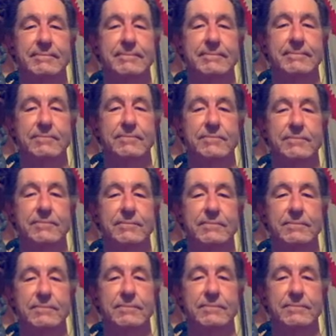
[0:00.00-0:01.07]

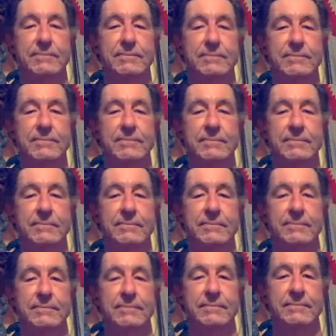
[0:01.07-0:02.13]

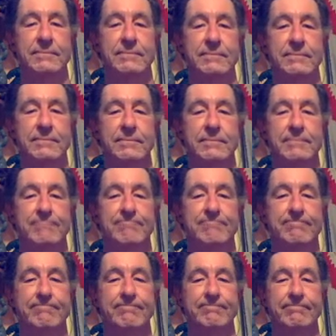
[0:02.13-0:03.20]

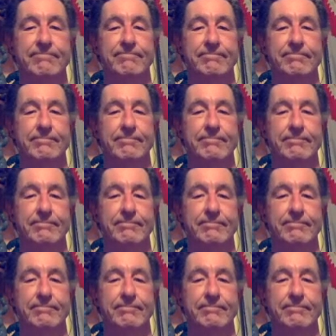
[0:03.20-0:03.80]
The person shown says nothing.